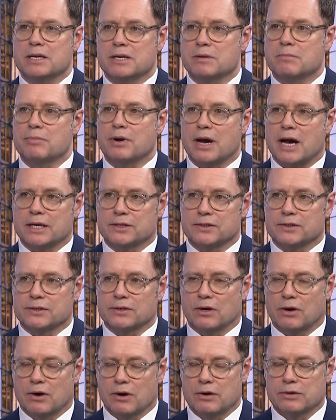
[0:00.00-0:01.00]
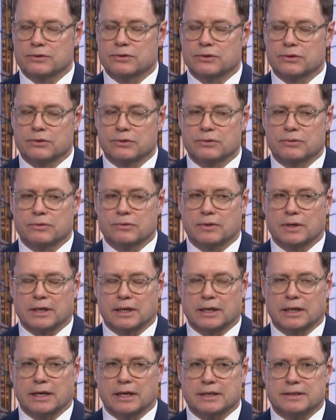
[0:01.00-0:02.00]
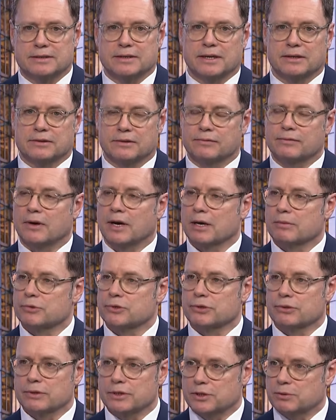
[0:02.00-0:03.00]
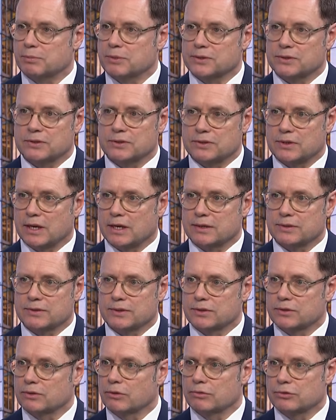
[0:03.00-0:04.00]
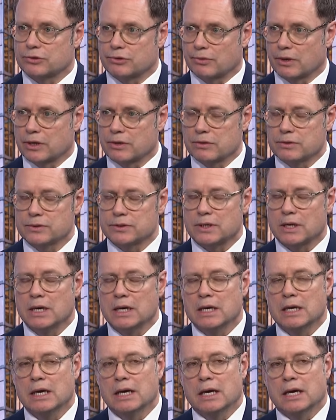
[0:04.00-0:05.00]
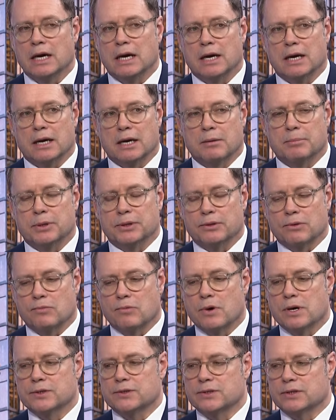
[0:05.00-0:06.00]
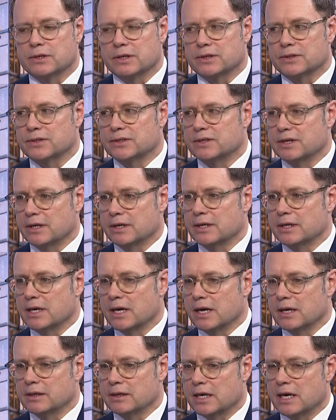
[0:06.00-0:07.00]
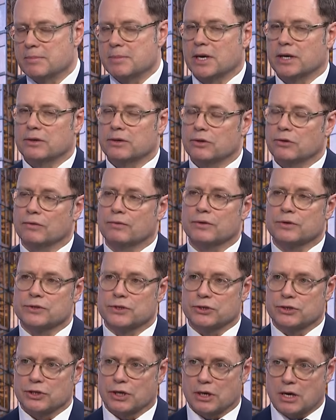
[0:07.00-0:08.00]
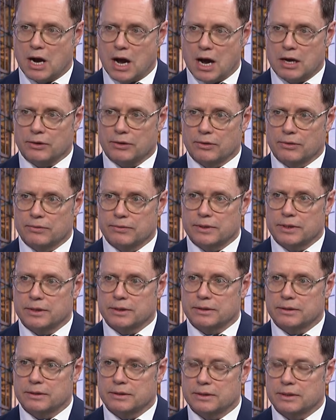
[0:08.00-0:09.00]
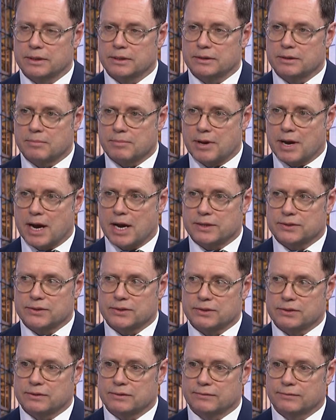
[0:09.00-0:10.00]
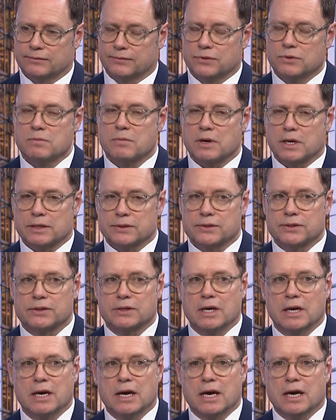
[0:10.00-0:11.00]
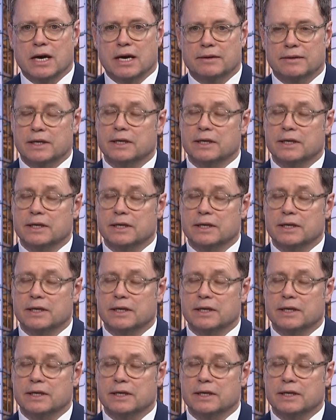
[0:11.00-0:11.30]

many impacts. It's hard to identify. I'm sure each business has its own triggers. But there was a study came out of the University of Chicago in the past few months,